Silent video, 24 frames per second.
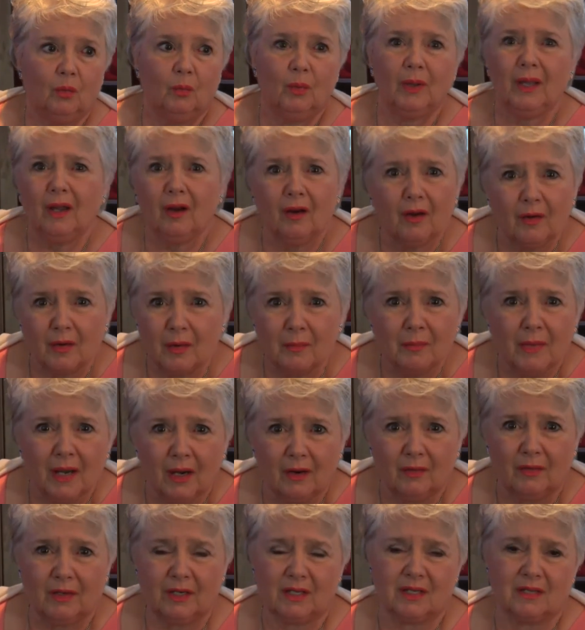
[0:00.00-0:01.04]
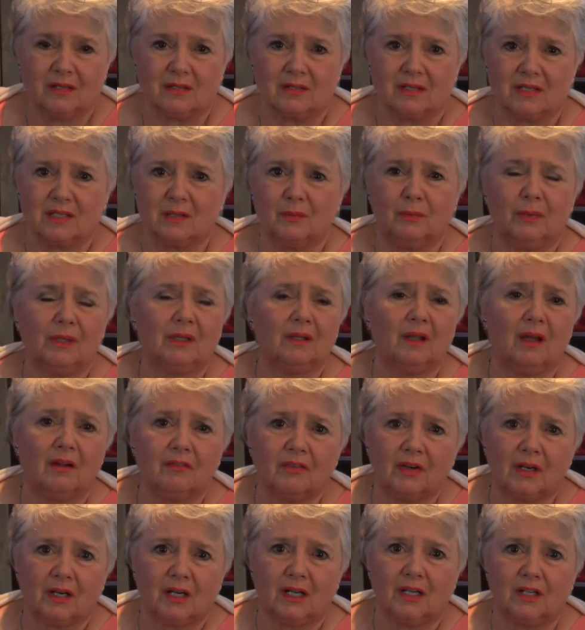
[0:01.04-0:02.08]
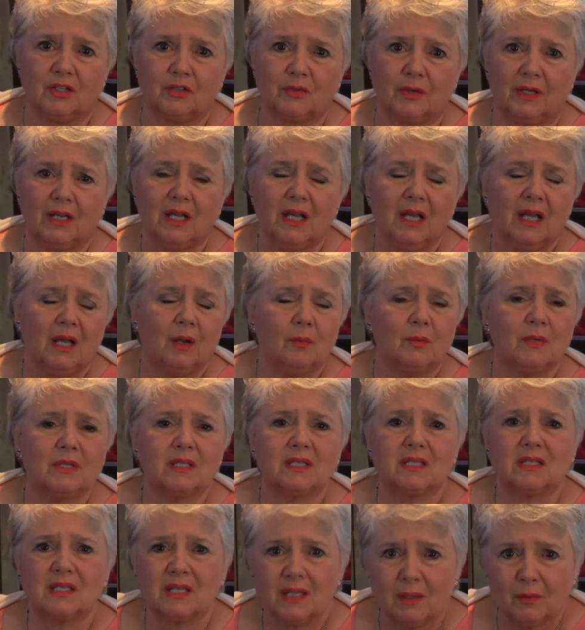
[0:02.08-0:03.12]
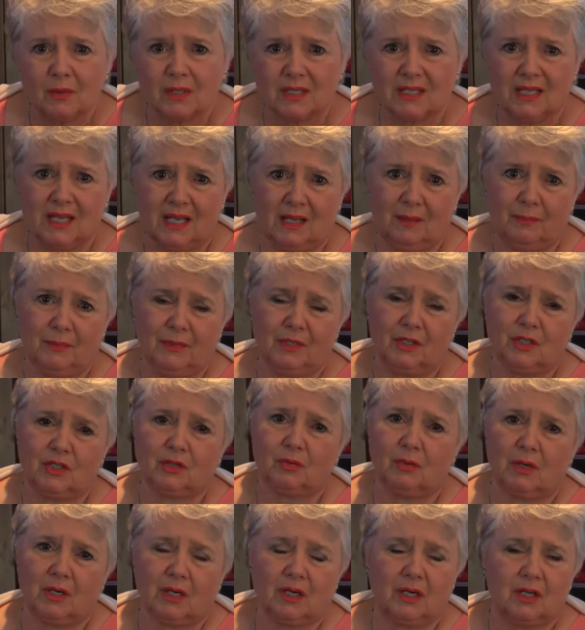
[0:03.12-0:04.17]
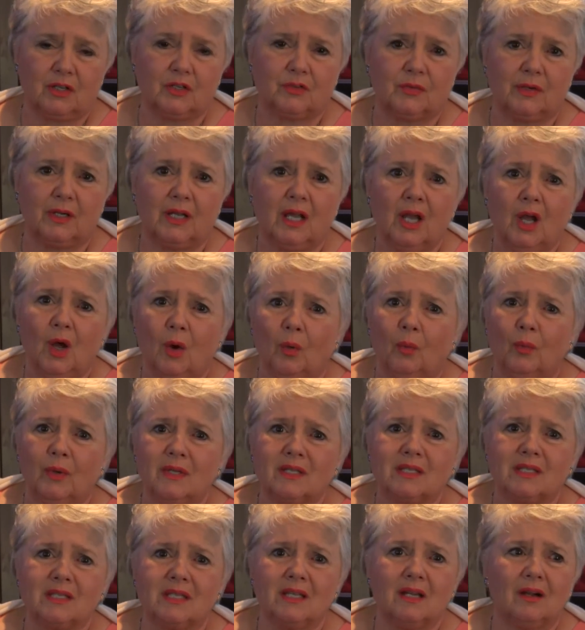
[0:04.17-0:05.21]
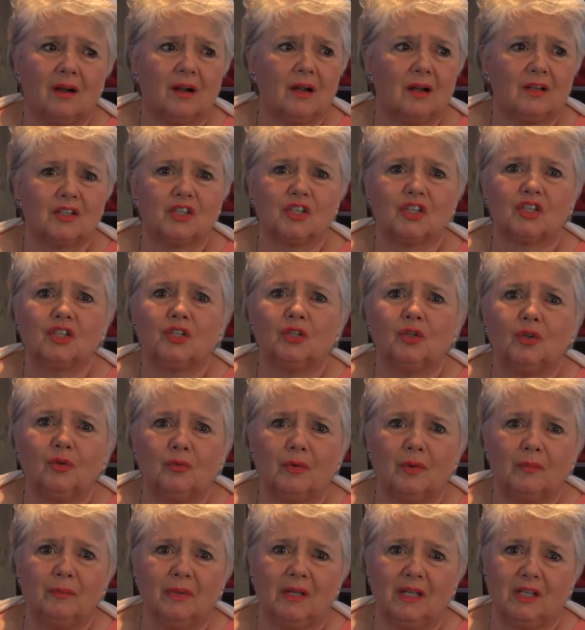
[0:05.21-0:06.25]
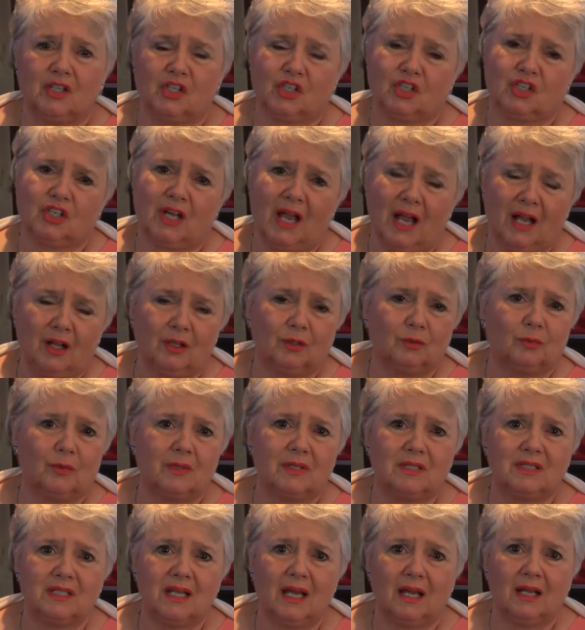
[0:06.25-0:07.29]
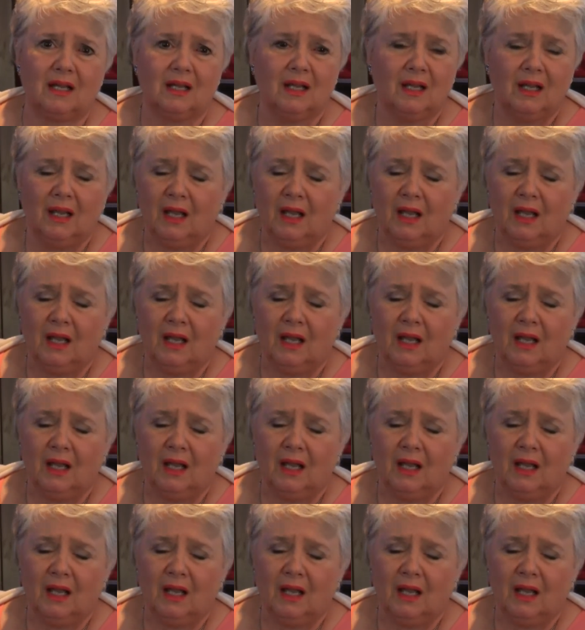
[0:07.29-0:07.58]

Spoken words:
We are Americans, and we love our country, and we see what's happening to our country. We see our children being shackled with debt.